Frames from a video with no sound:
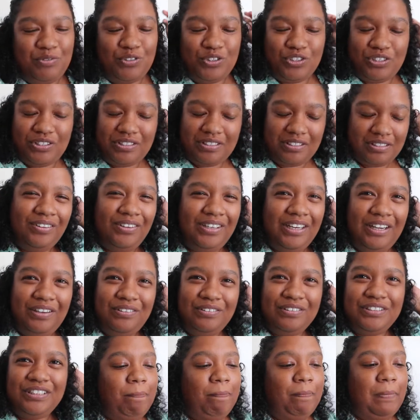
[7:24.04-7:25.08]
just, you
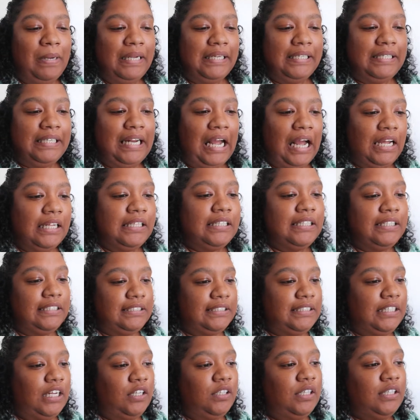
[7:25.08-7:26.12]
know. But now I at
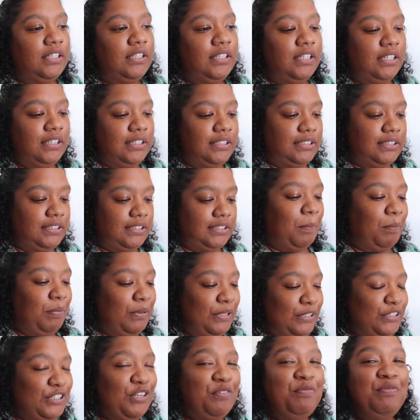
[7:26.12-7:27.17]
least know that this
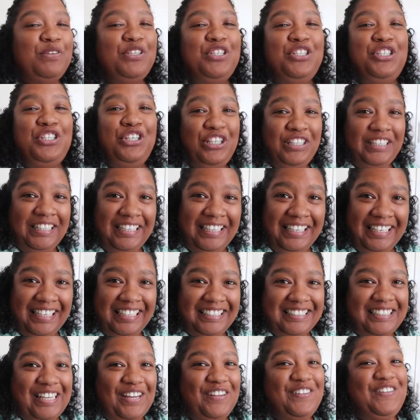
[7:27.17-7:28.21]
piece of machinery
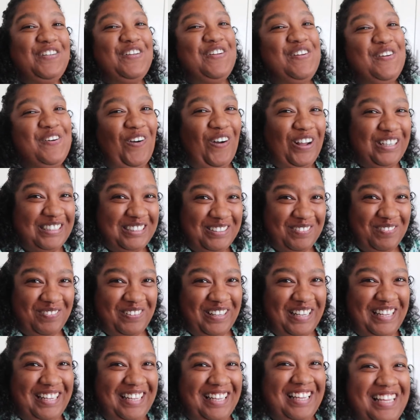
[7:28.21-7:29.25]
is going to last
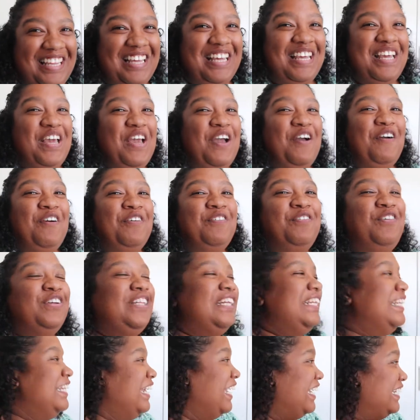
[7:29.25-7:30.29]
me for
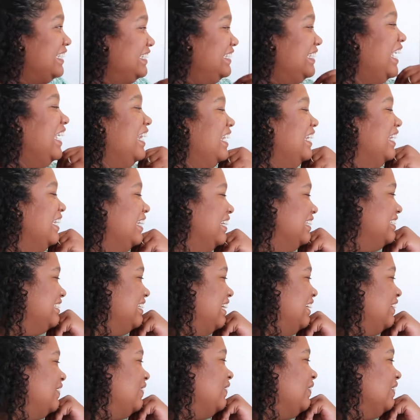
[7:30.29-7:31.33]
the next 10 years,
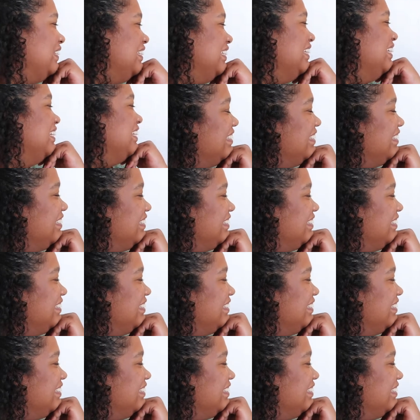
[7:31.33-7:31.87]
eh, Courtney?